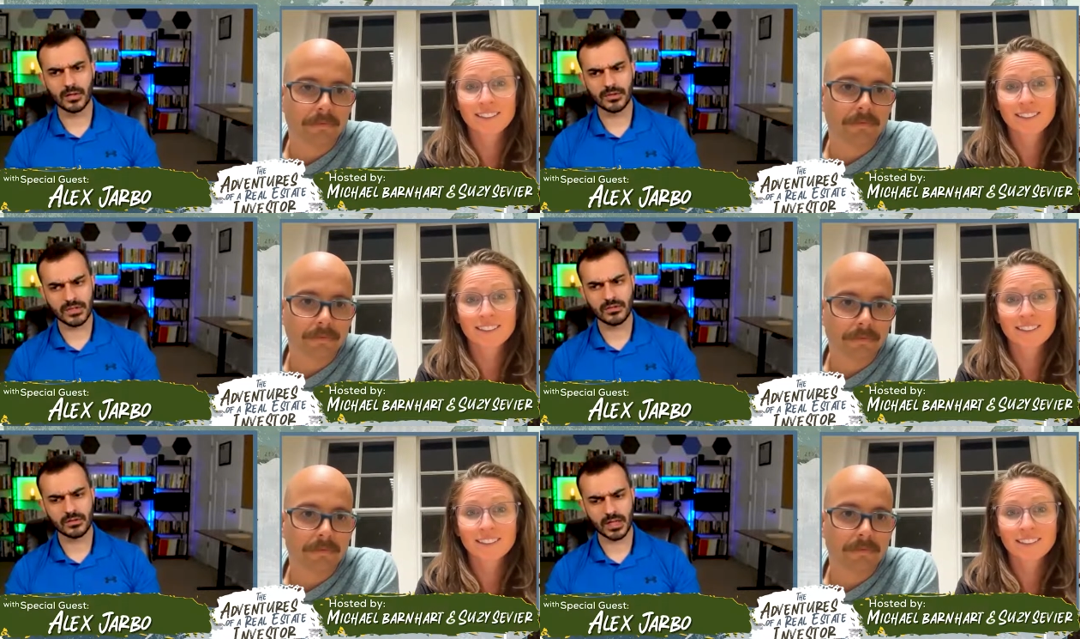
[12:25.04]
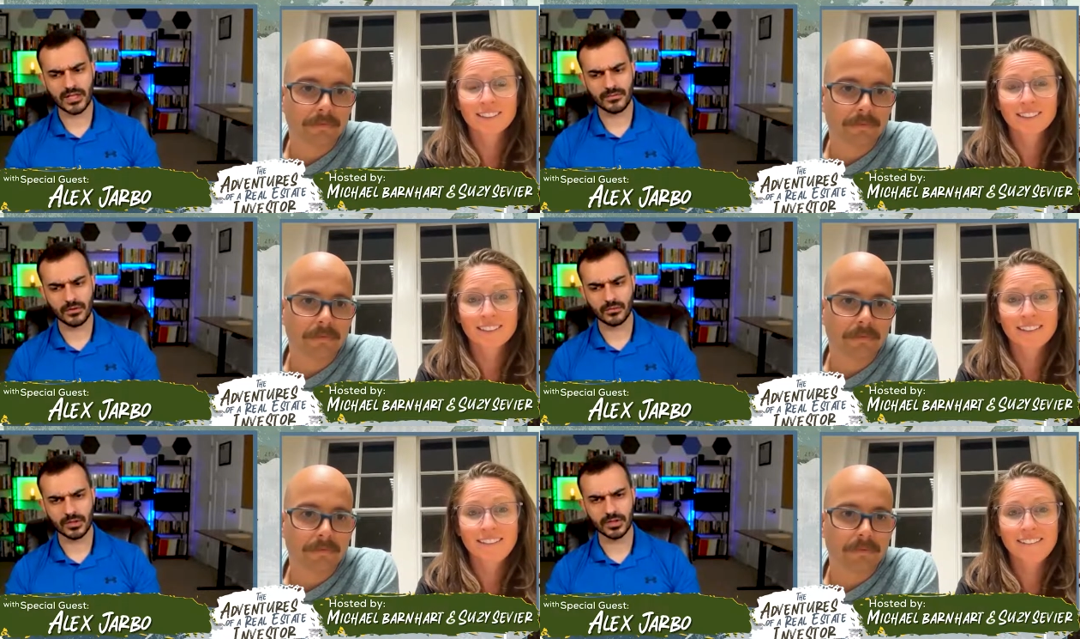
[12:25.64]
Speaker 1: We still cash
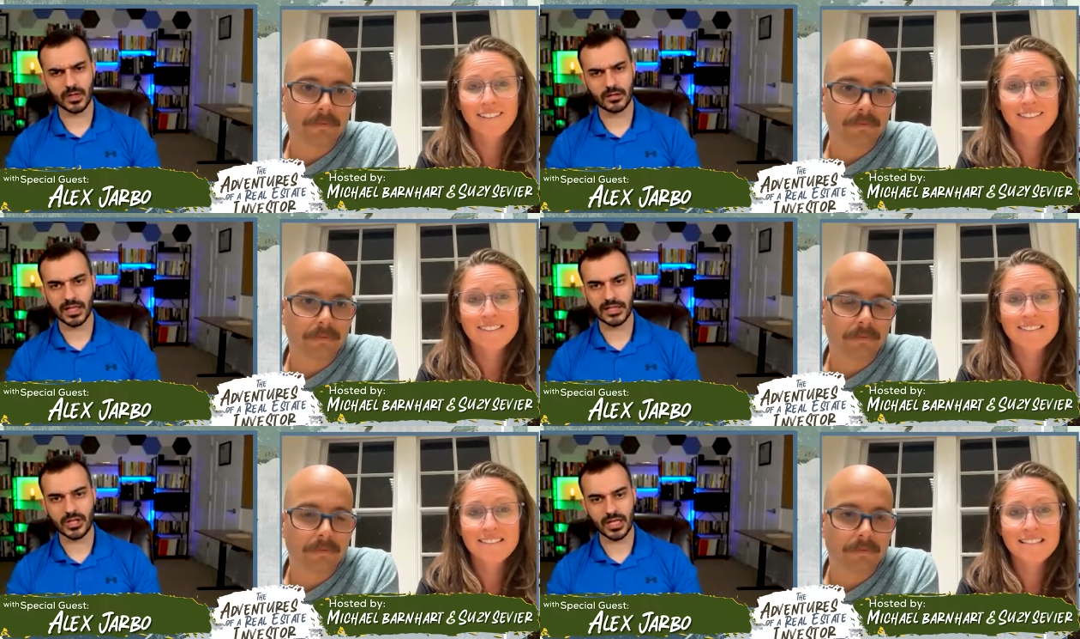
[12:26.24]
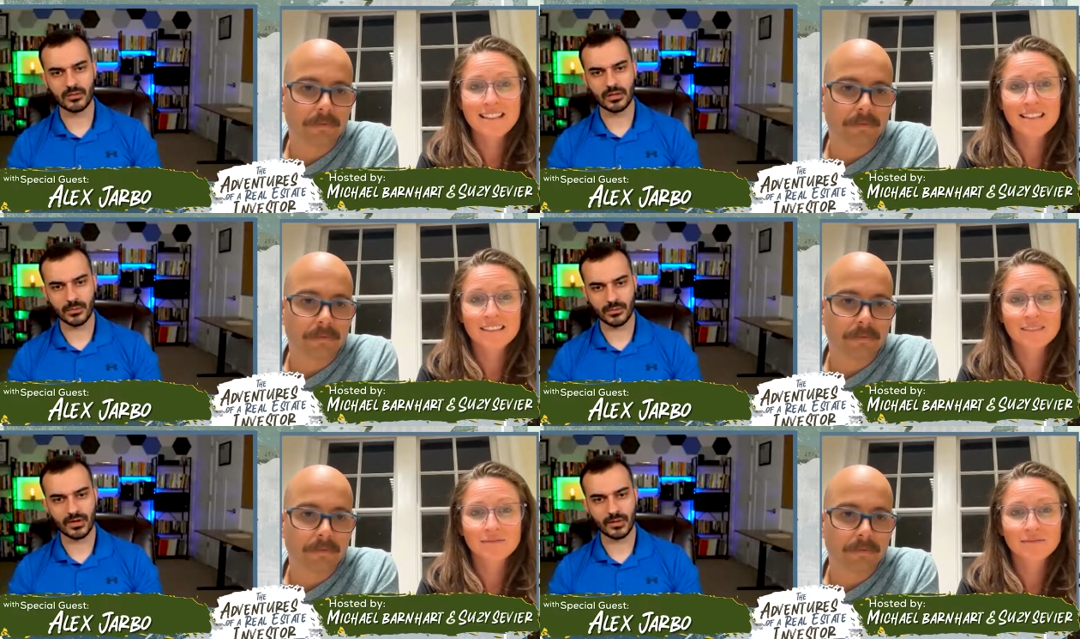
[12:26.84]
flow really well, like
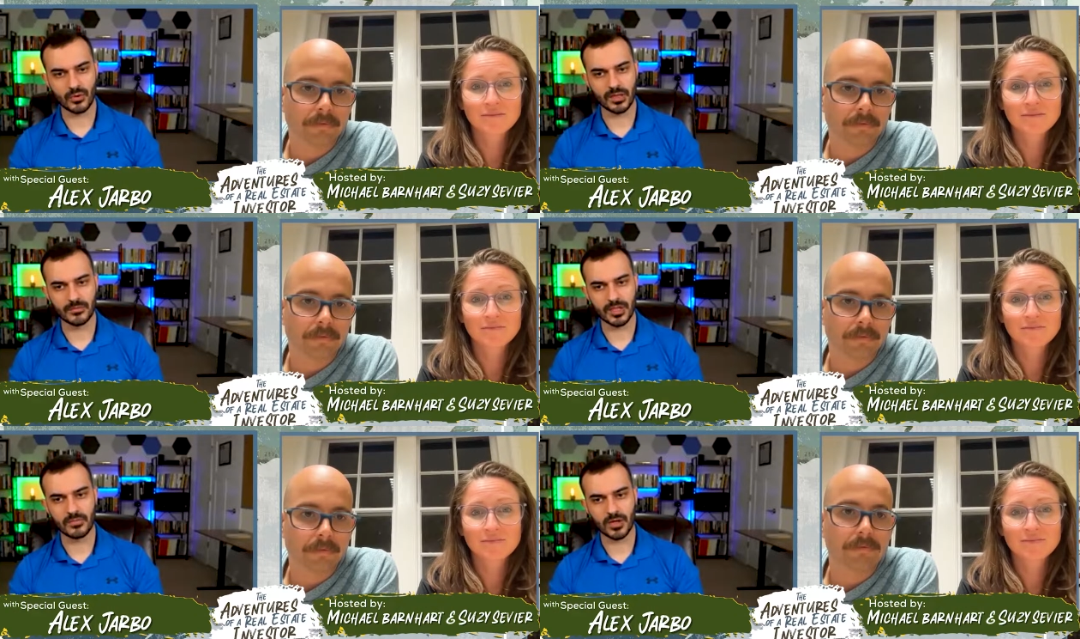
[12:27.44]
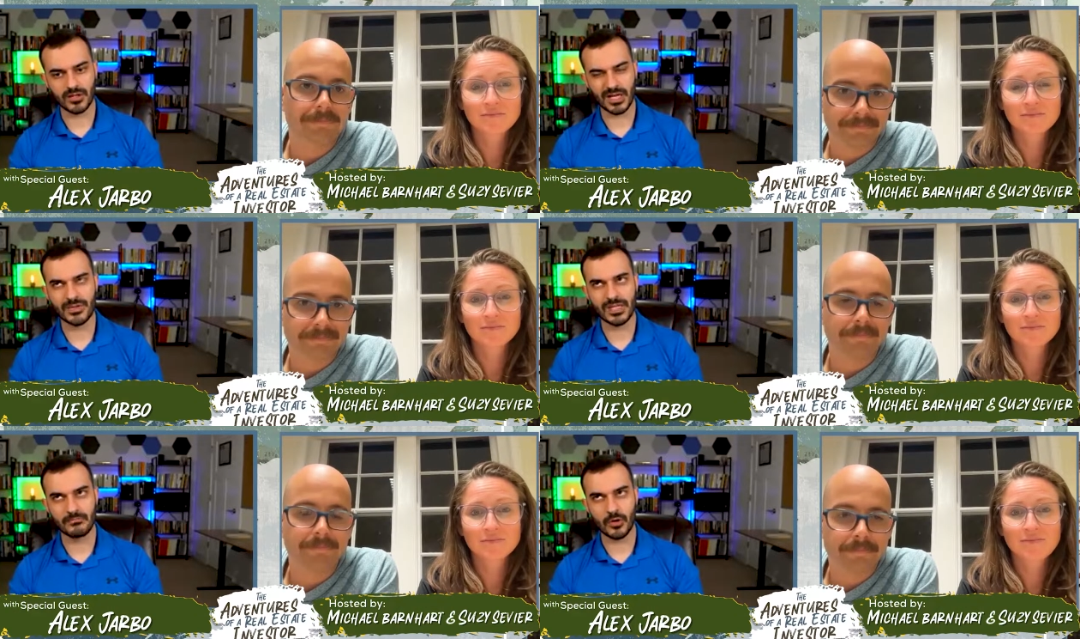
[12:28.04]
January, February, mid March. I would
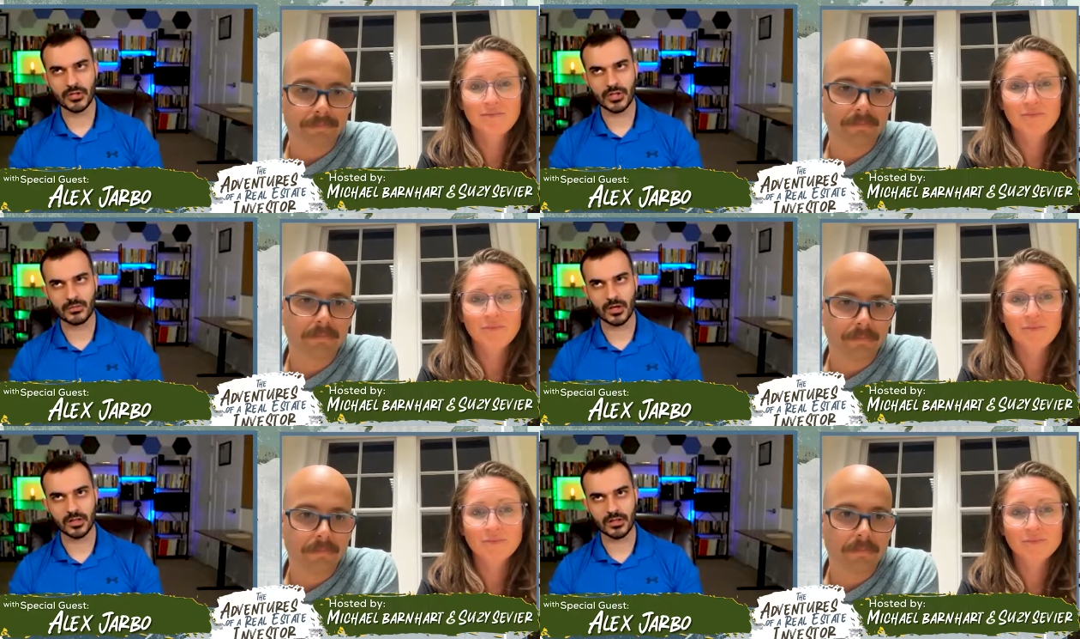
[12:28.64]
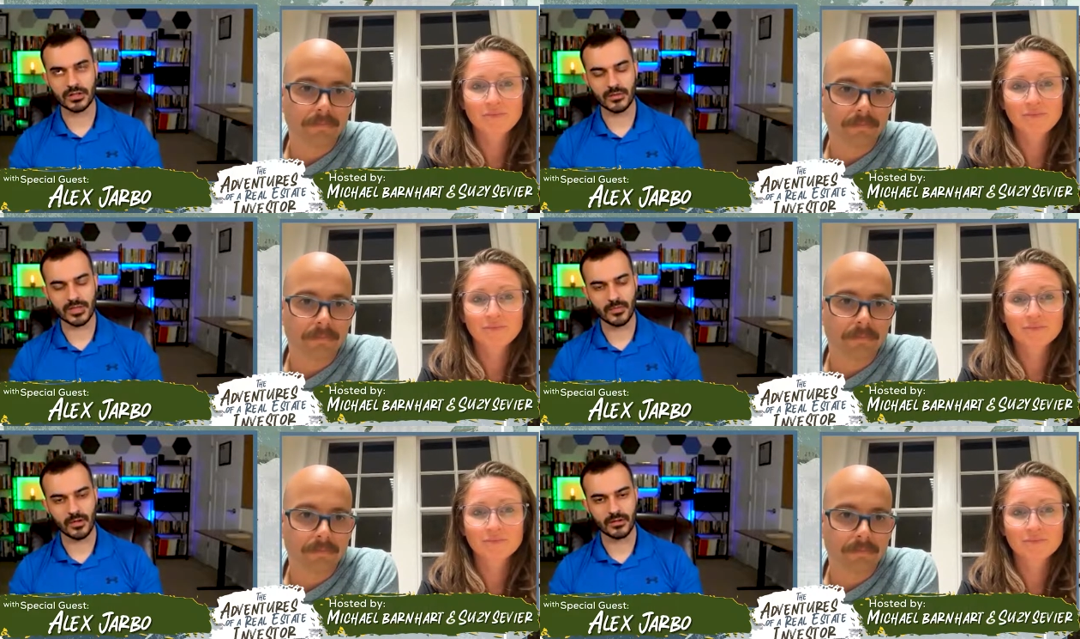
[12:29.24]
say March is probably our
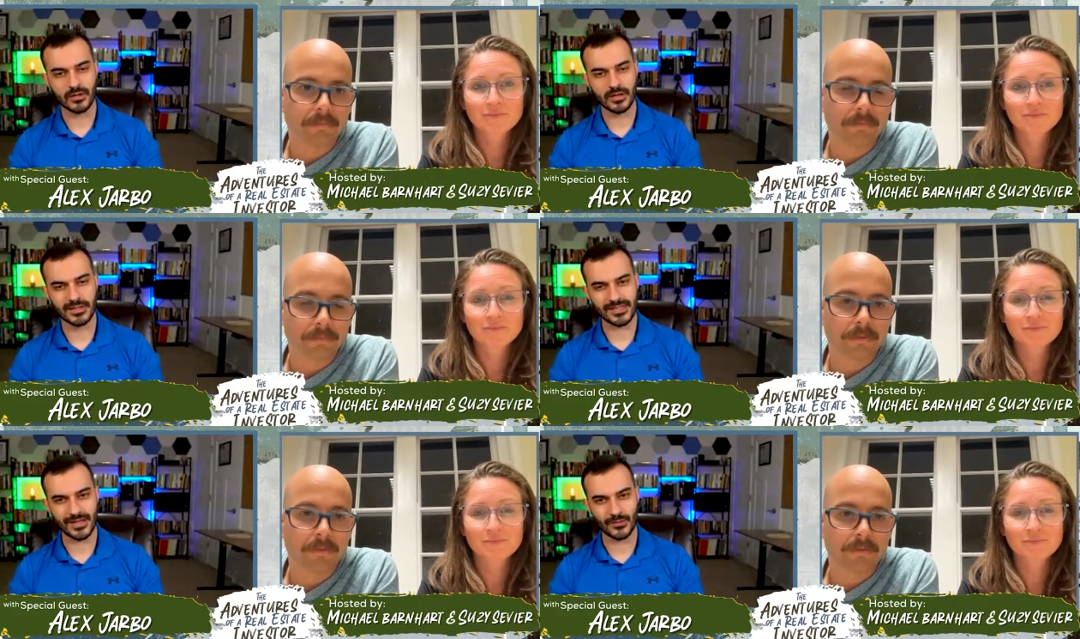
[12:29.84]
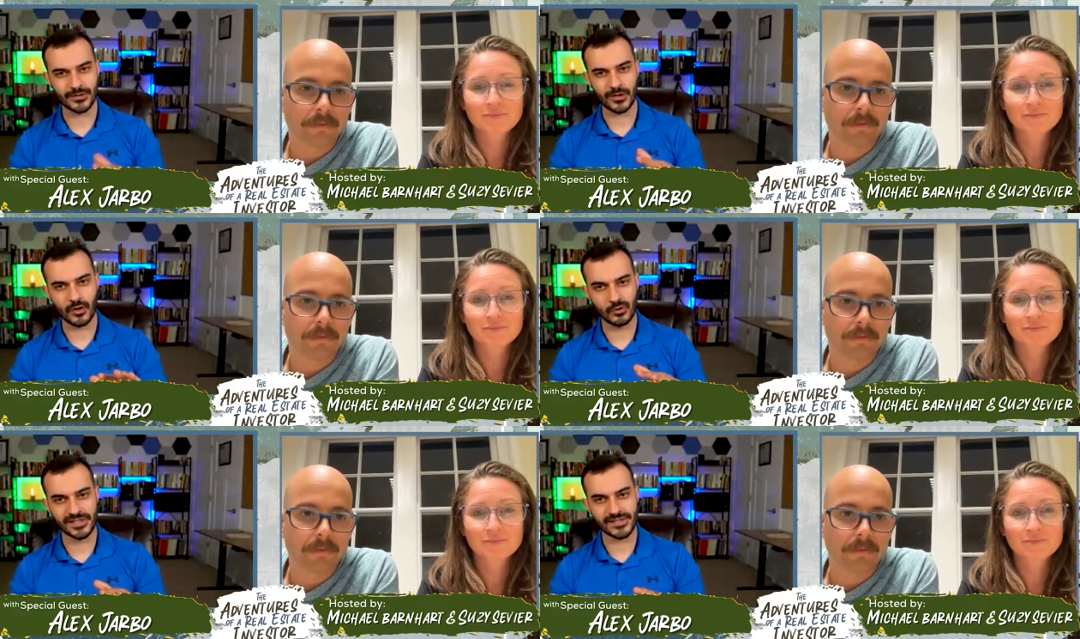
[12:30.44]
slowest month because it's like when the
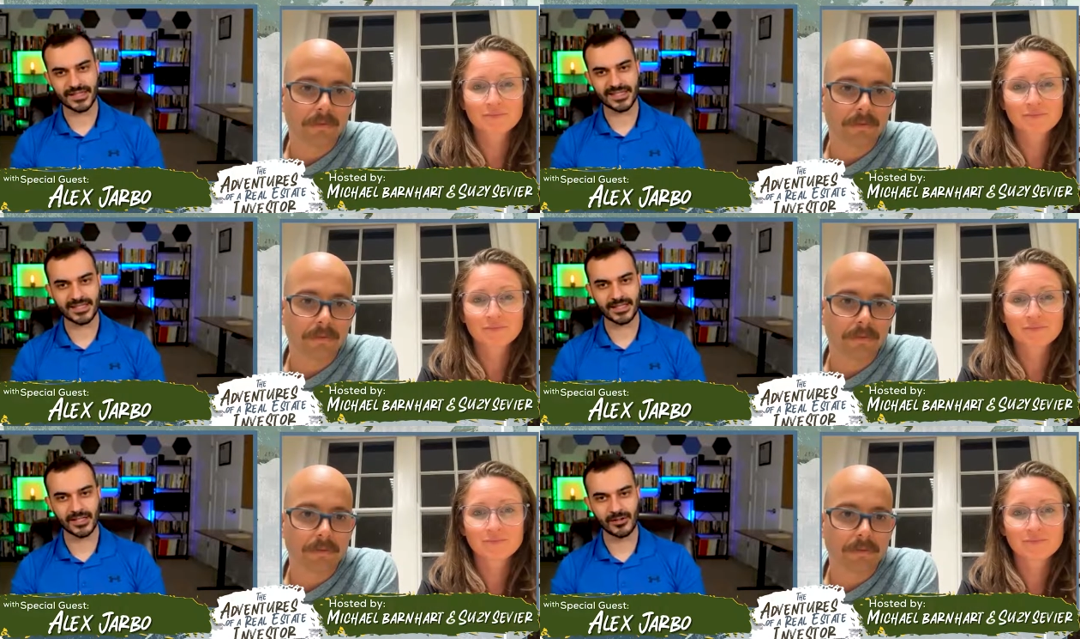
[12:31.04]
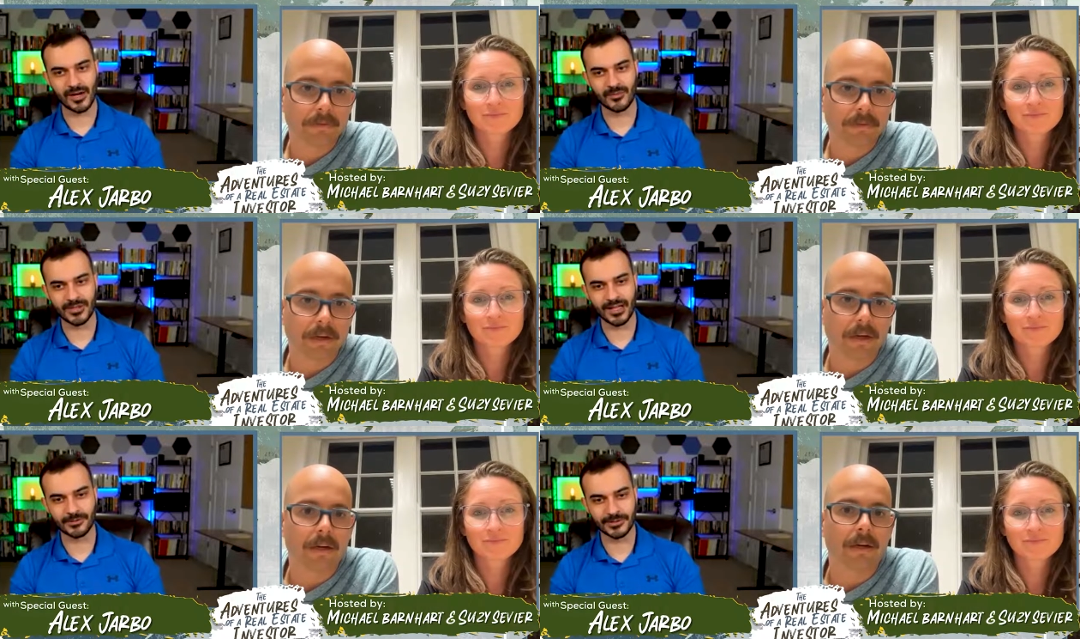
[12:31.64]
cold is like sticking around, but
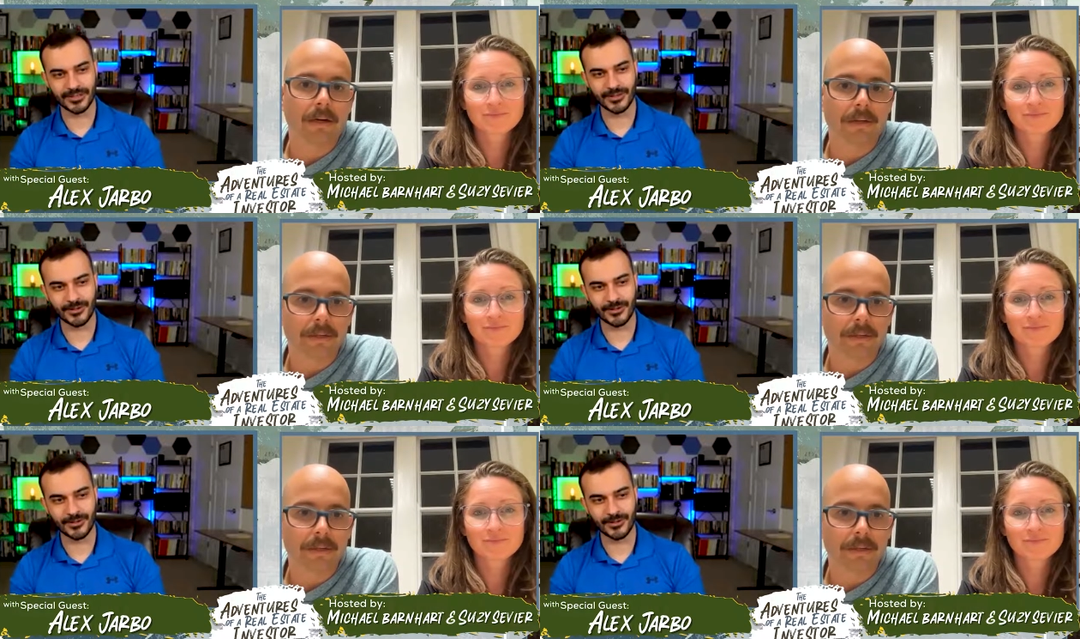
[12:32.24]
not really going